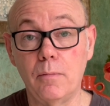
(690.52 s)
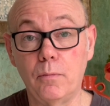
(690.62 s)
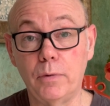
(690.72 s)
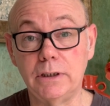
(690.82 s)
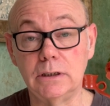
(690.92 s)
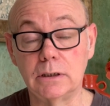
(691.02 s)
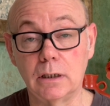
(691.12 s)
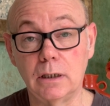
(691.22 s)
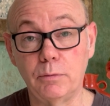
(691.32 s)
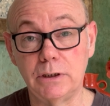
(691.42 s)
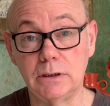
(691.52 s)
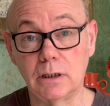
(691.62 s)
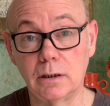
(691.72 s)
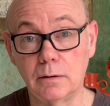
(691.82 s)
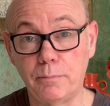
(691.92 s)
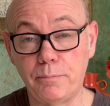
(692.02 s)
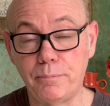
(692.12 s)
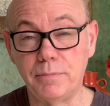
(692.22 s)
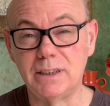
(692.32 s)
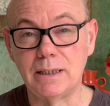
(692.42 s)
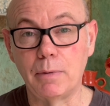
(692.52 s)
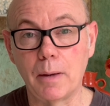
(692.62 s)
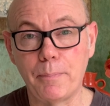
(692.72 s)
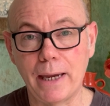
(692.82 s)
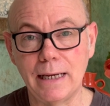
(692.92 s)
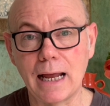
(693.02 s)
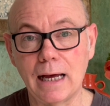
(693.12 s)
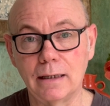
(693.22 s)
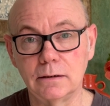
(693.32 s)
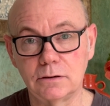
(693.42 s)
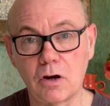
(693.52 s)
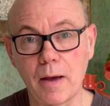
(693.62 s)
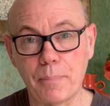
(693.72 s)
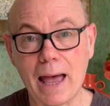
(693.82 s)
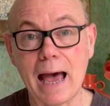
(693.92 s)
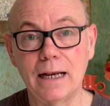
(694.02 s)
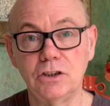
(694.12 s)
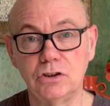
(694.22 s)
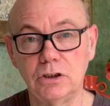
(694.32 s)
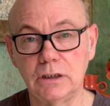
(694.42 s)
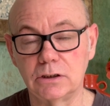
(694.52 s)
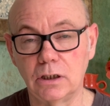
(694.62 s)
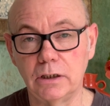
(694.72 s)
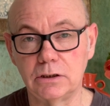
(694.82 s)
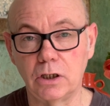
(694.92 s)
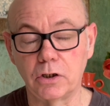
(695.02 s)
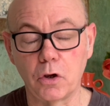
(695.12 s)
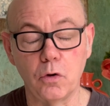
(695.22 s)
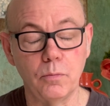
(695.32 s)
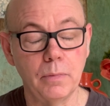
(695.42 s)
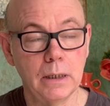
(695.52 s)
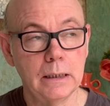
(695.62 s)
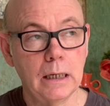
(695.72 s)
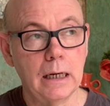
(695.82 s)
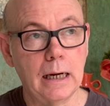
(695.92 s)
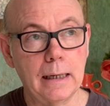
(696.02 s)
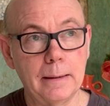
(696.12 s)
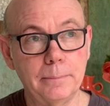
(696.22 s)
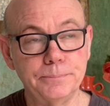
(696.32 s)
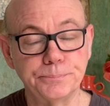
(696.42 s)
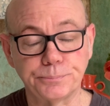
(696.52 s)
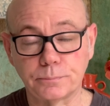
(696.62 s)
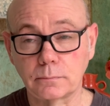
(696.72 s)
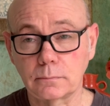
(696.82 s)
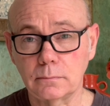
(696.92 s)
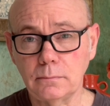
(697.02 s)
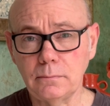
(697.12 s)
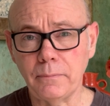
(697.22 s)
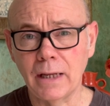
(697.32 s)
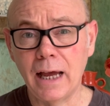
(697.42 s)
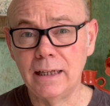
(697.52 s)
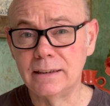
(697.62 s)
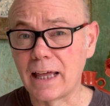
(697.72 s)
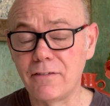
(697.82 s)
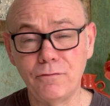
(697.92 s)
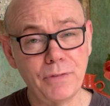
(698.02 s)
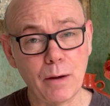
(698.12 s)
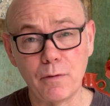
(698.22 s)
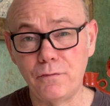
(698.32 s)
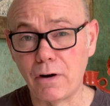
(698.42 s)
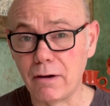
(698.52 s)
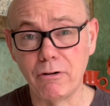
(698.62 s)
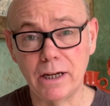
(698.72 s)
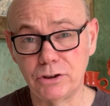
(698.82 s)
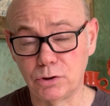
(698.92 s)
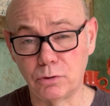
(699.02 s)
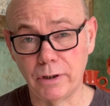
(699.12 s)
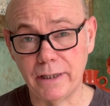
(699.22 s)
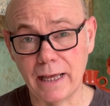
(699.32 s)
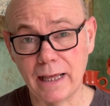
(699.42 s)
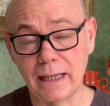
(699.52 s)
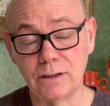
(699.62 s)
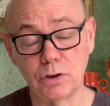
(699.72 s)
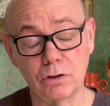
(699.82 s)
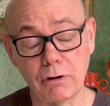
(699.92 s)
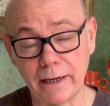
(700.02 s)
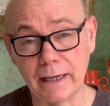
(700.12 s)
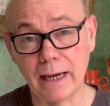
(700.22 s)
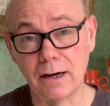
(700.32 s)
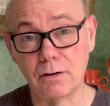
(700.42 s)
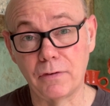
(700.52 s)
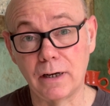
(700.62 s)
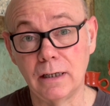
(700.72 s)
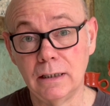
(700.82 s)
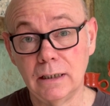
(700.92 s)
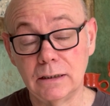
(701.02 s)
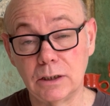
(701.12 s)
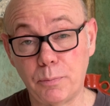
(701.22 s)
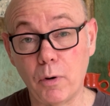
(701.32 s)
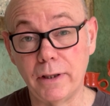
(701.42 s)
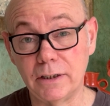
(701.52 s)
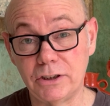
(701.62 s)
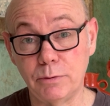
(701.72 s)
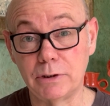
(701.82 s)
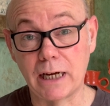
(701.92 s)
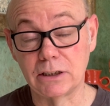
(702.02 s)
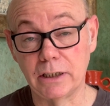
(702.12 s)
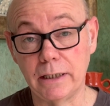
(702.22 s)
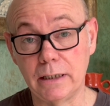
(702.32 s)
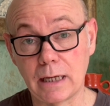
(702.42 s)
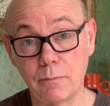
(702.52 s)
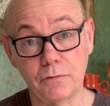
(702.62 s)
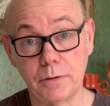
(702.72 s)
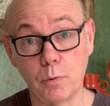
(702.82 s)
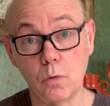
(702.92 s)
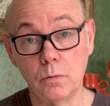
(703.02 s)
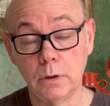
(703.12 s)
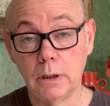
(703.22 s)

which is a similar peanut type allergen. It's a legume, and they were very reassuring there. They took great care of her to the point that she was actually comfortable